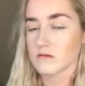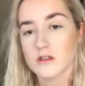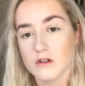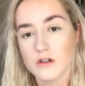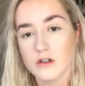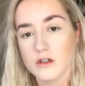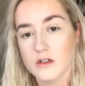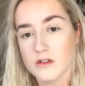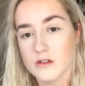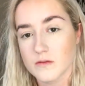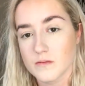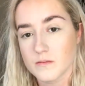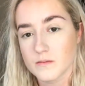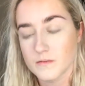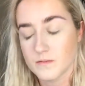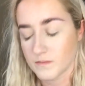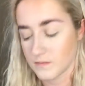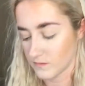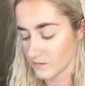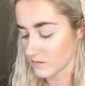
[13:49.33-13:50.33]
Not
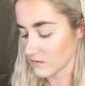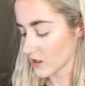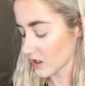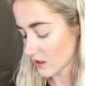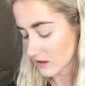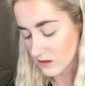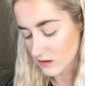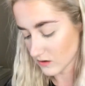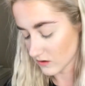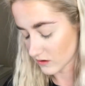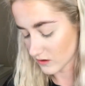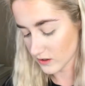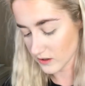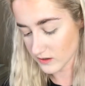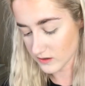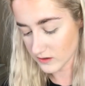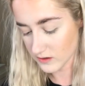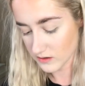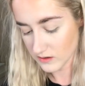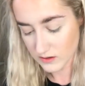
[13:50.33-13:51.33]
good. It's not
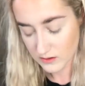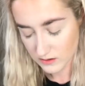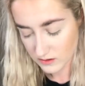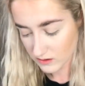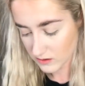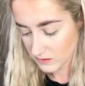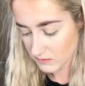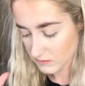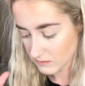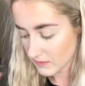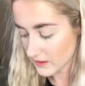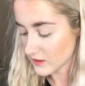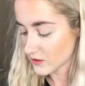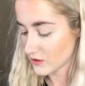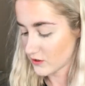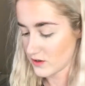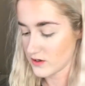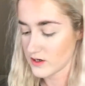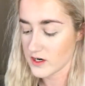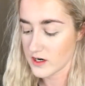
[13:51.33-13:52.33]
good. Make
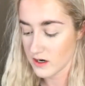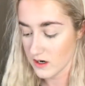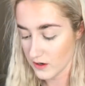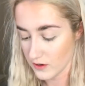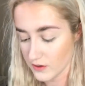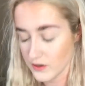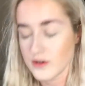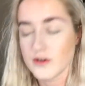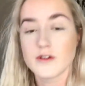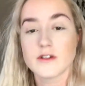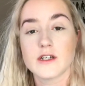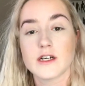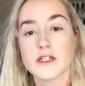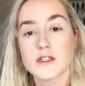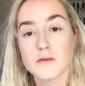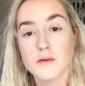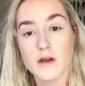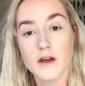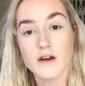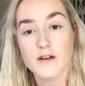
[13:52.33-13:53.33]
sure you use
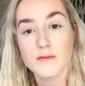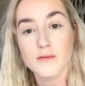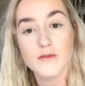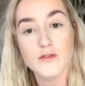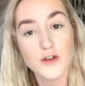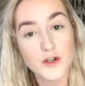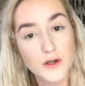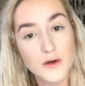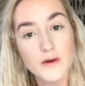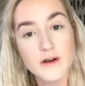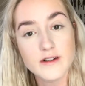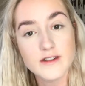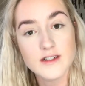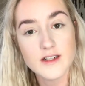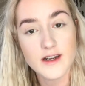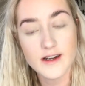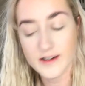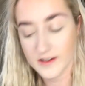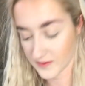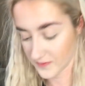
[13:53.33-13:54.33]
SPF before you go
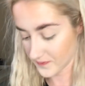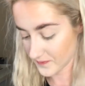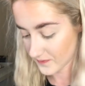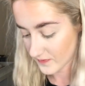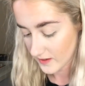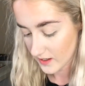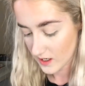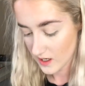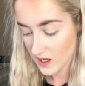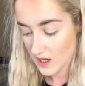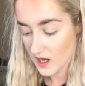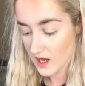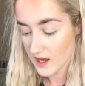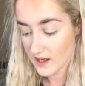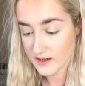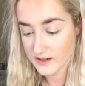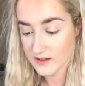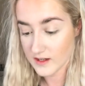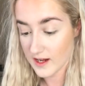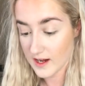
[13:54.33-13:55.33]
outside.
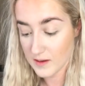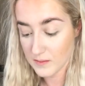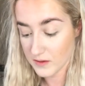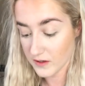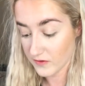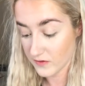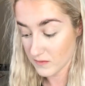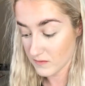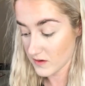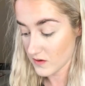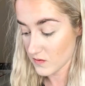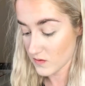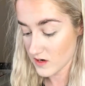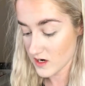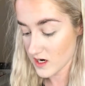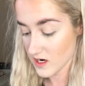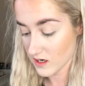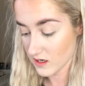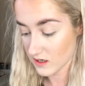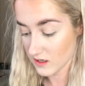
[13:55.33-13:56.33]
And Emily from my
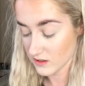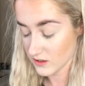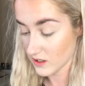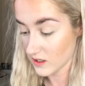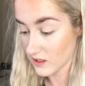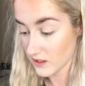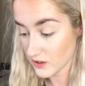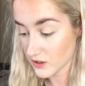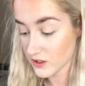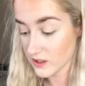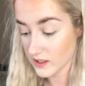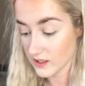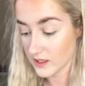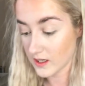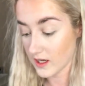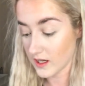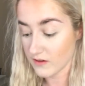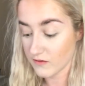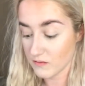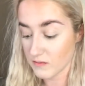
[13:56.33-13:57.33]
work literally
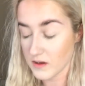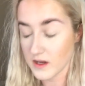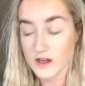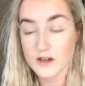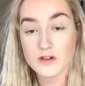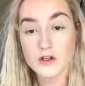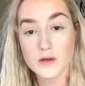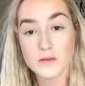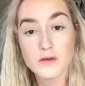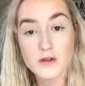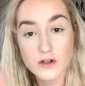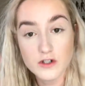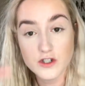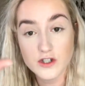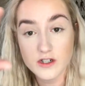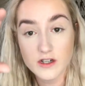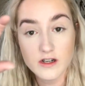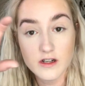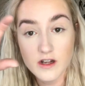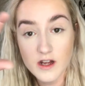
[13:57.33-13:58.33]
gave me a
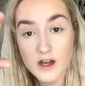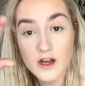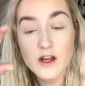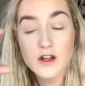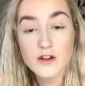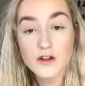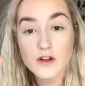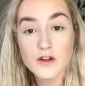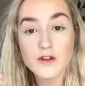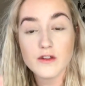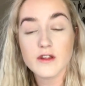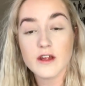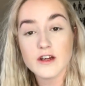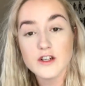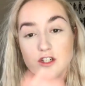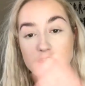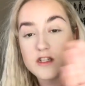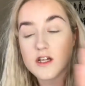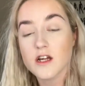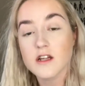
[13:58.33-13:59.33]
Dermalogica little thing.
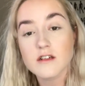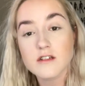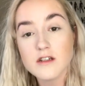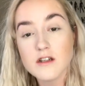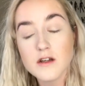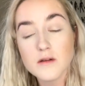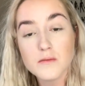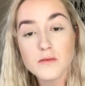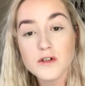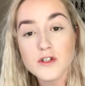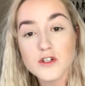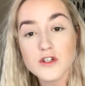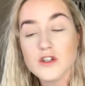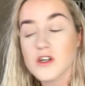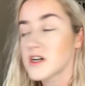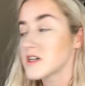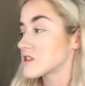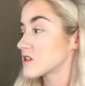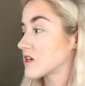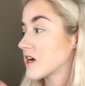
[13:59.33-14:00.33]
She's like, there's a little
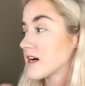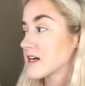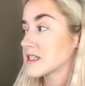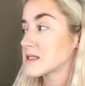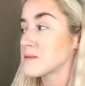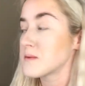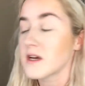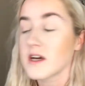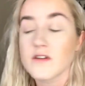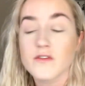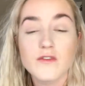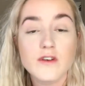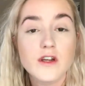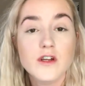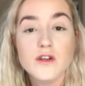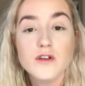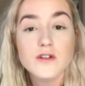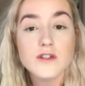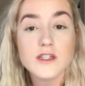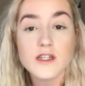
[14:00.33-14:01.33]
moisturiser, SPF in
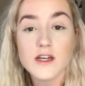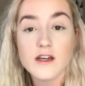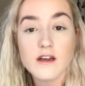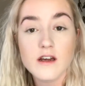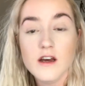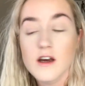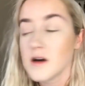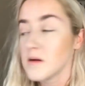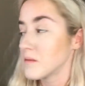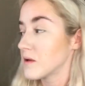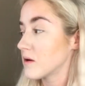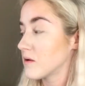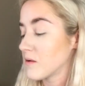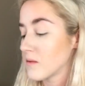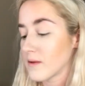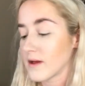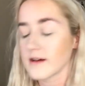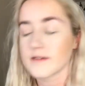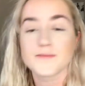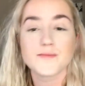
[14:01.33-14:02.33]
it, use it, blah, blah,
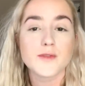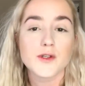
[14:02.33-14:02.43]
blah.